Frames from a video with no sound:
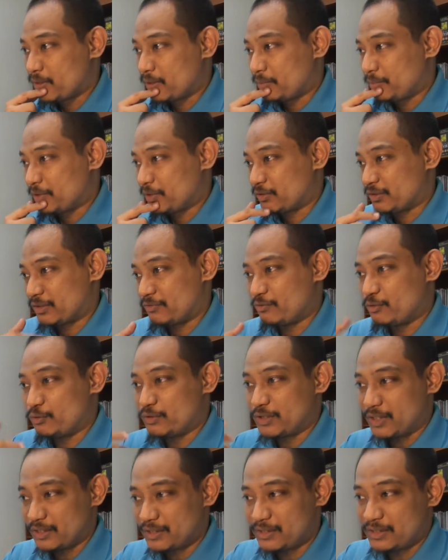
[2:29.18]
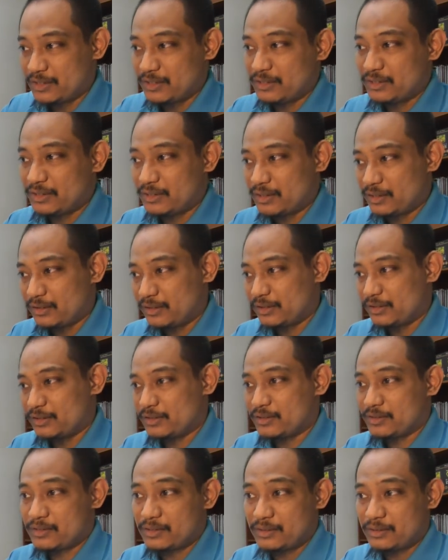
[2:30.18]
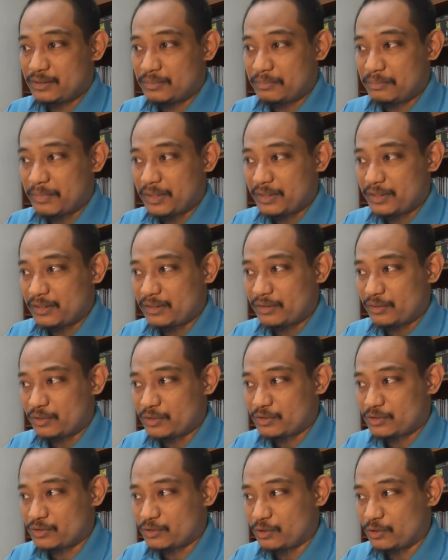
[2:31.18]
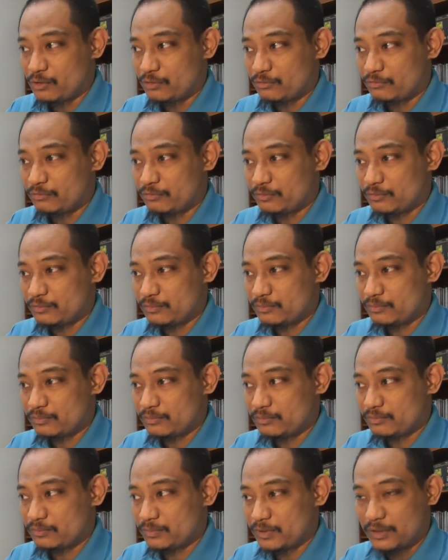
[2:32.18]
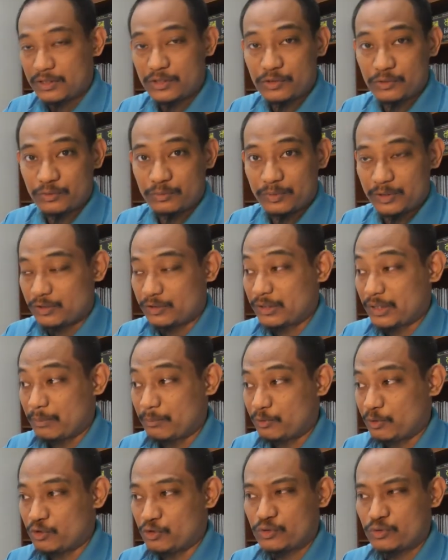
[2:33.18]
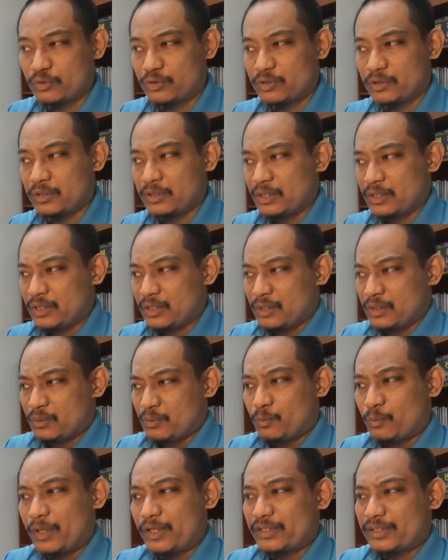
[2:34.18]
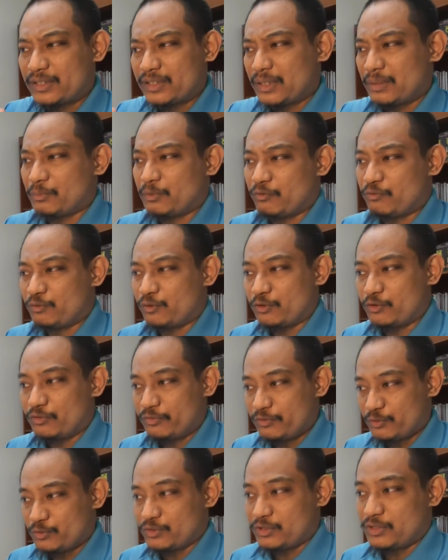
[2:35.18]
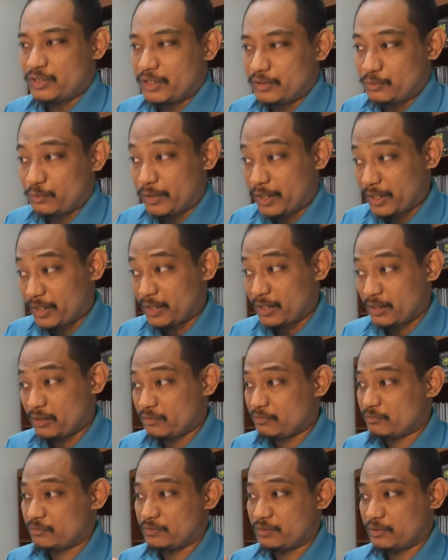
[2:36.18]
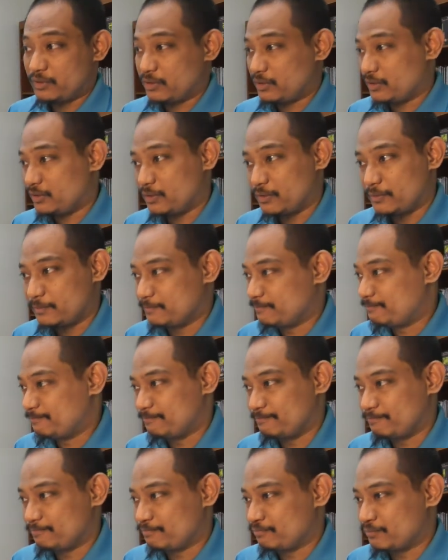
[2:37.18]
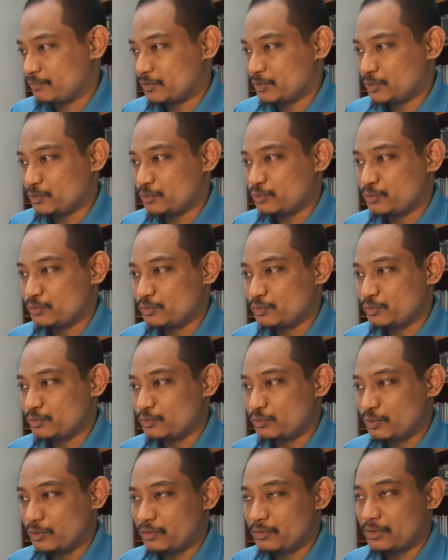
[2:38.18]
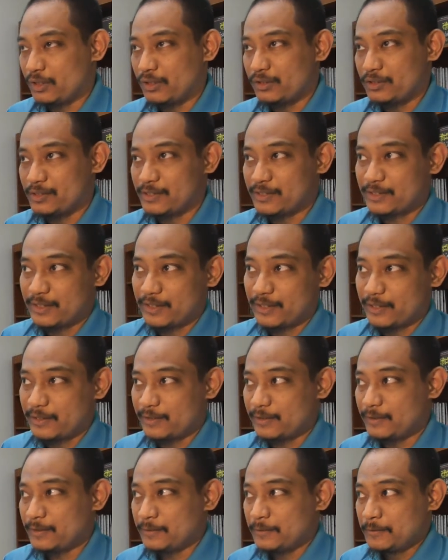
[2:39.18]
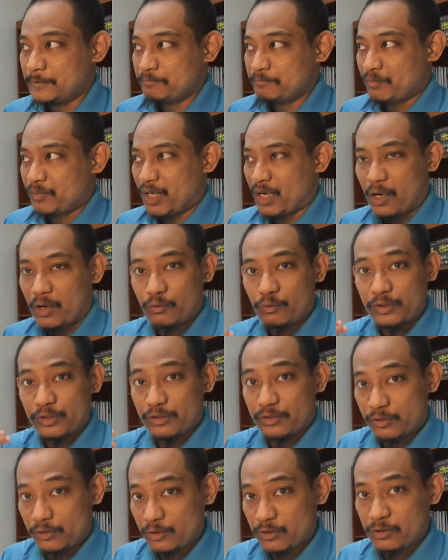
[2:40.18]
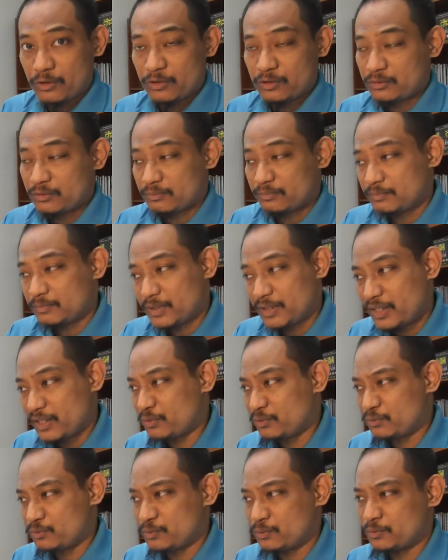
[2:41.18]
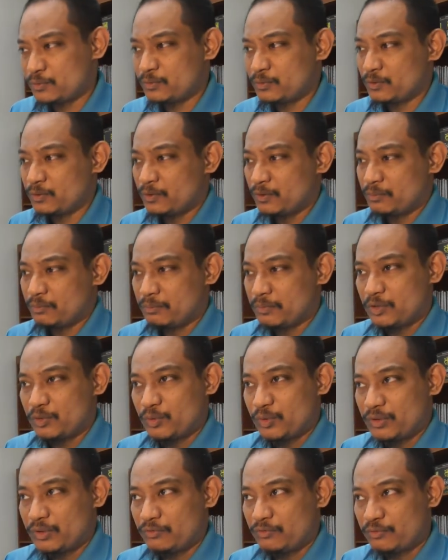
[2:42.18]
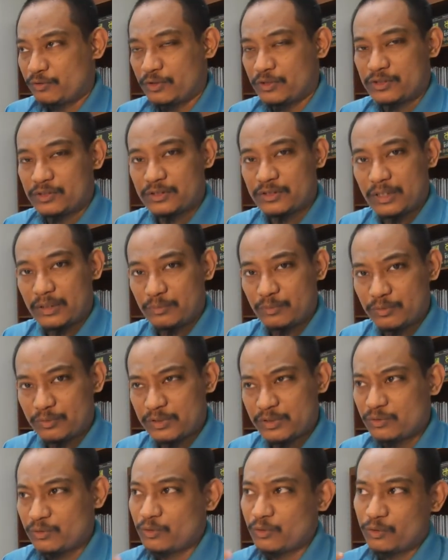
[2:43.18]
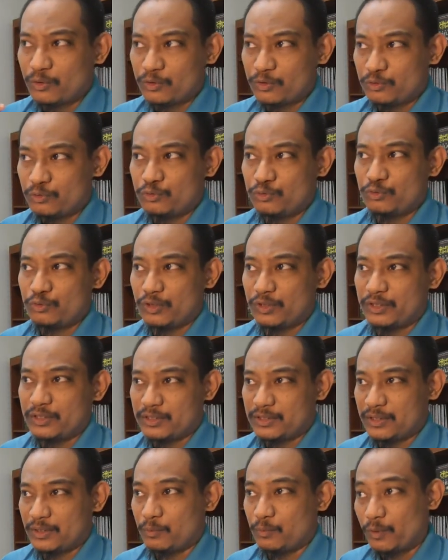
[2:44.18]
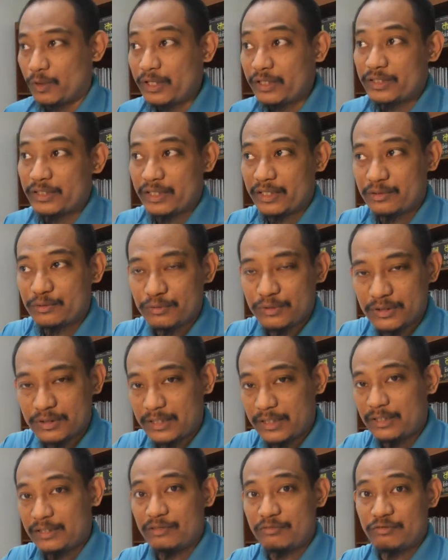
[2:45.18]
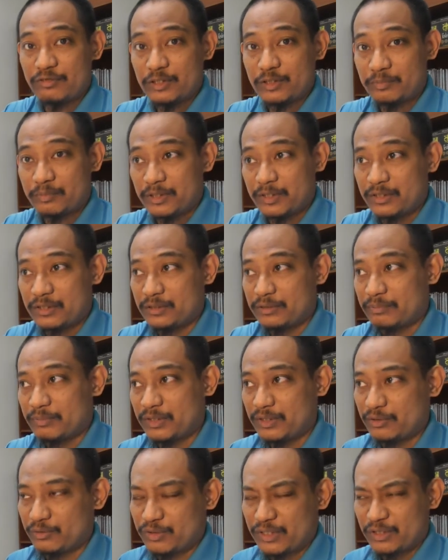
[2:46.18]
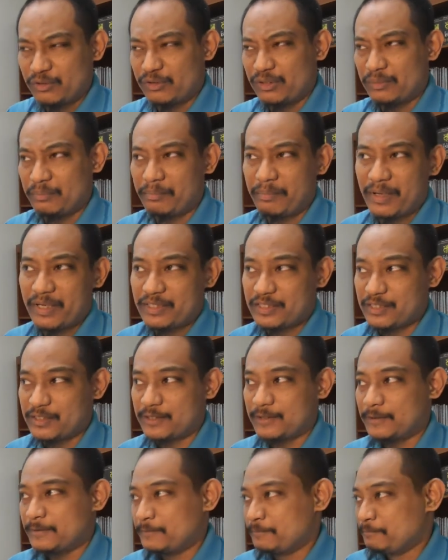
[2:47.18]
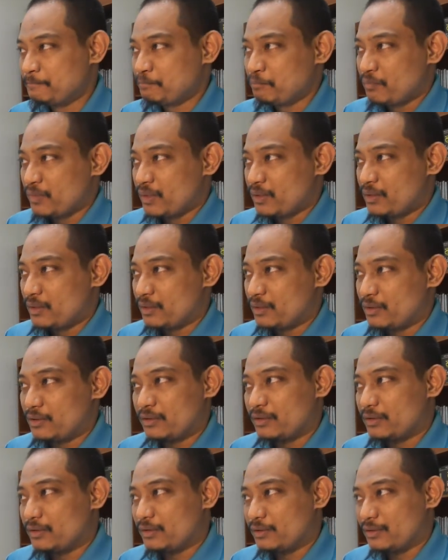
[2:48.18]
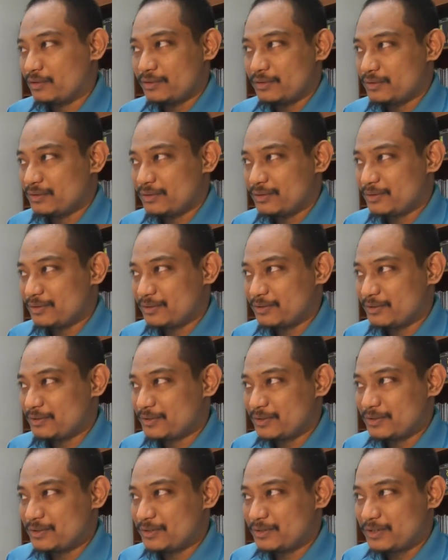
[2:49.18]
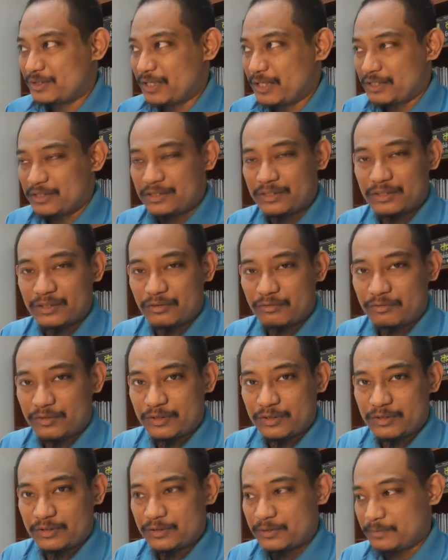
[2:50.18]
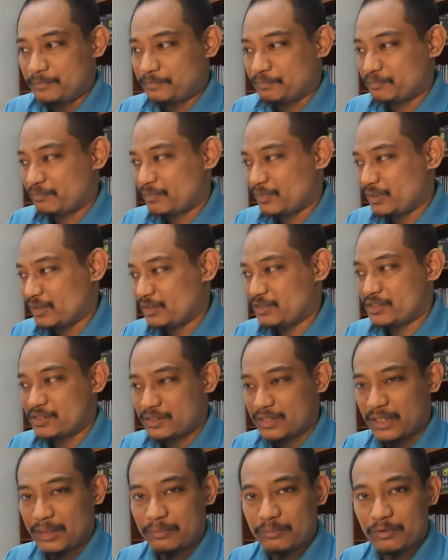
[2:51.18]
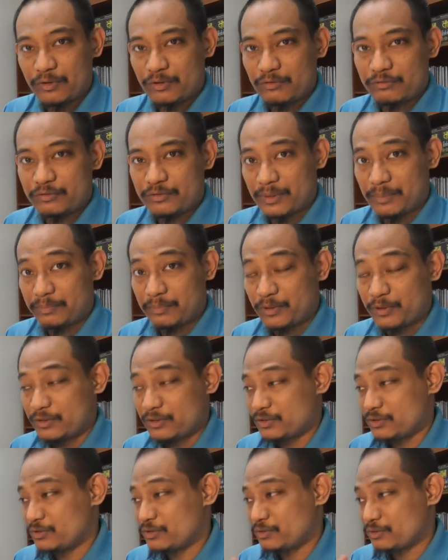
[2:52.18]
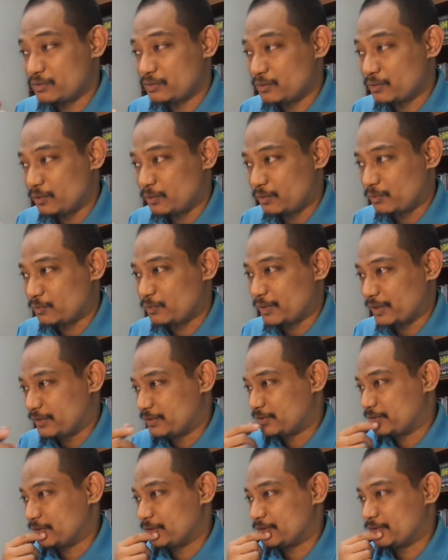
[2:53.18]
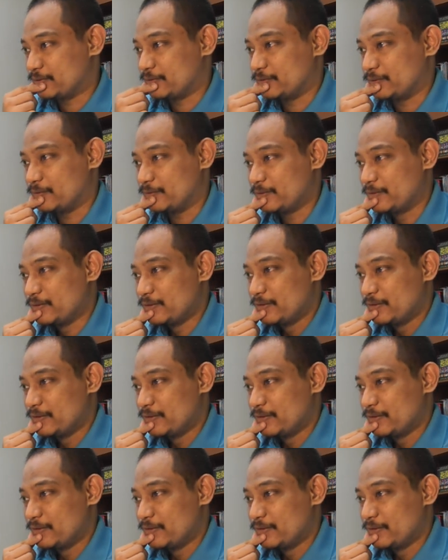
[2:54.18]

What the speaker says: because if you just say it like this, it may not solve the issue, because I'm not sure what type of confusion that you have. Do you not understand how we draw the arrow between forces and moment, or you do not understand why the arrow is there in the first place, meaning you cannot imagine the reaction of the each type of supports or what, right? So